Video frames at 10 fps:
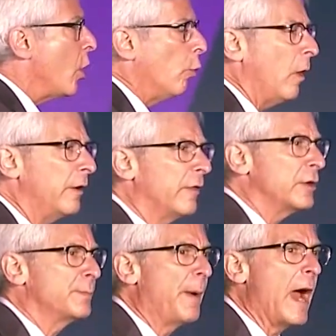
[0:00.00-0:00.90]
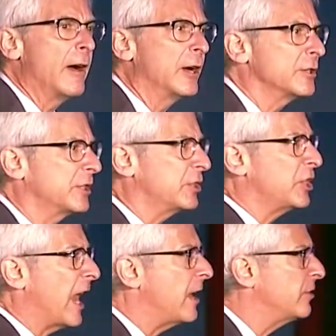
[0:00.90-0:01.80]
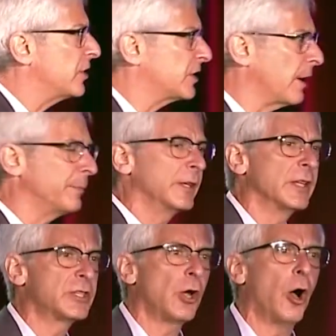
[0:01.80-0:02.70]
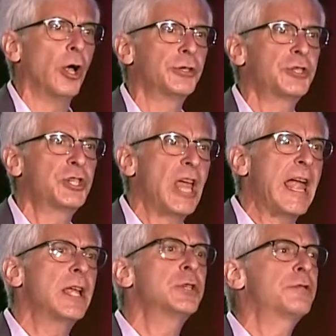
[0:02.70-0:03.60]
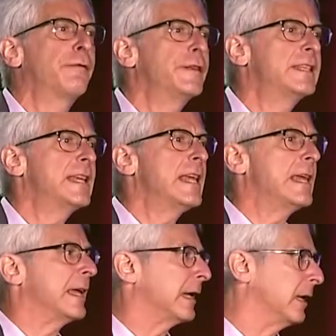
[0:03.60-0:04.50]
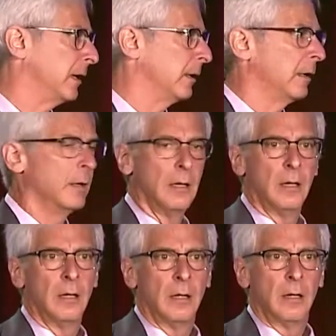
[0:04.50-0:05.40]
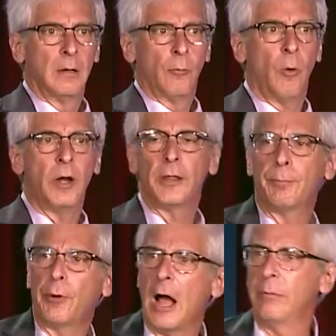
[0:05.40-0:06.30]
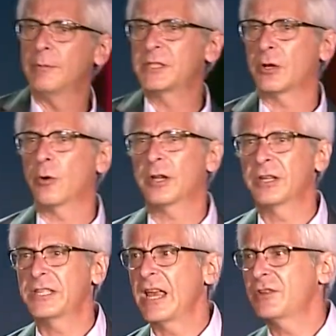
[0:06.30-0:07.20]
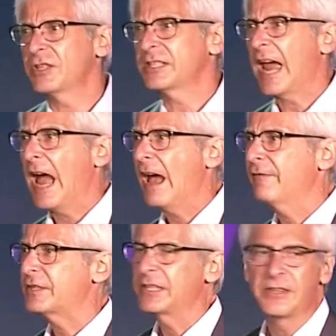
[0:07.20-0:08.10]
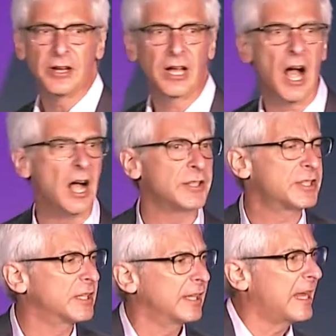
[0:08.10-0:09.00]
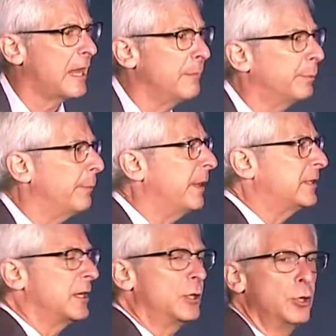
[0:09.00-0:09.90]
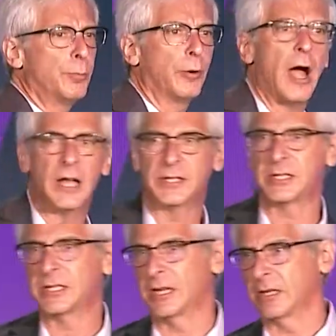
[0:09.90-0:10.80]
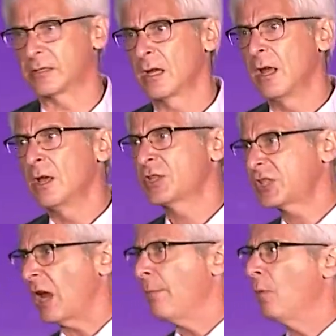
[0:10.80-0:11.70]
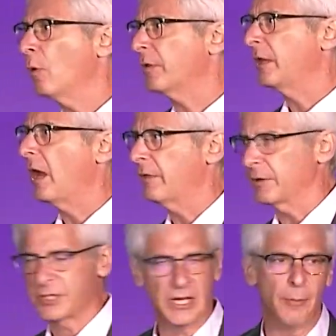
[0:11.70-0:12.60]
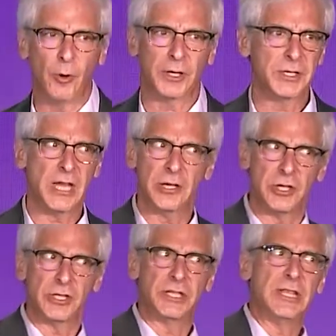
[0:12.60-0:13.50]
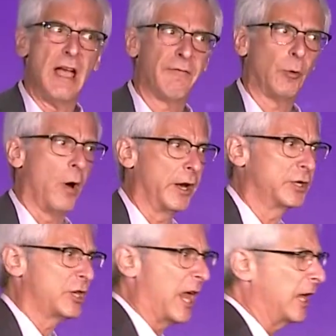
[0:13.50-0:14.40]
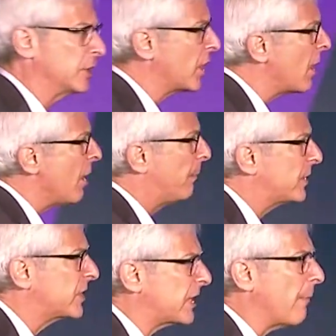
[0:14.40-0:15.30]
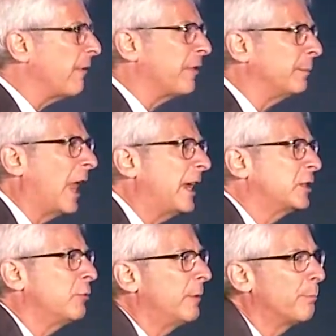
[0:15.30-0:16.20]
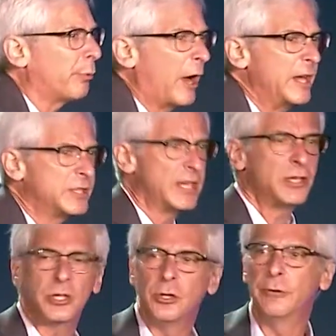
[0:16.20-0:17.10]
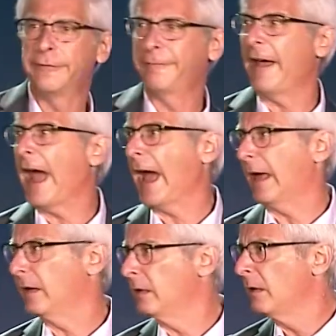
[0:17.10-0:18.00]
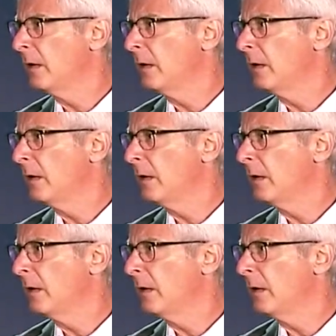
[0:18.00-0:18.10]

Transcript: One of those barriers to change is something that's called change fatigue. One of the problems that organizations have is that they're constantly implementing new processes, some more than others. Some organizations never want to change, but some of them like to embrace each new fad.